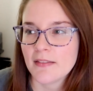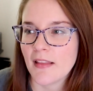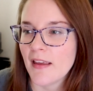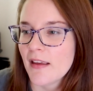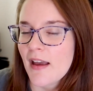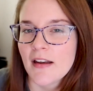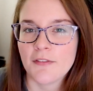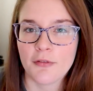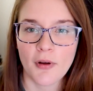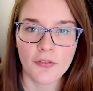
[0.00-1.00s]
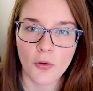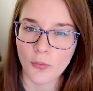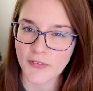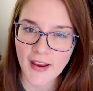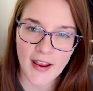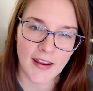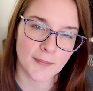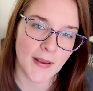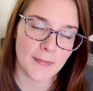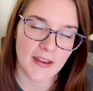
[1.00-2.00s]
like kind of throughout the whole day and
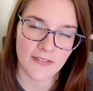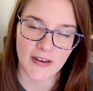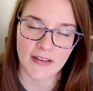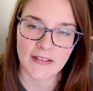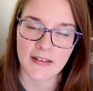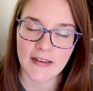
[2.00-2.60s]
maybe even into the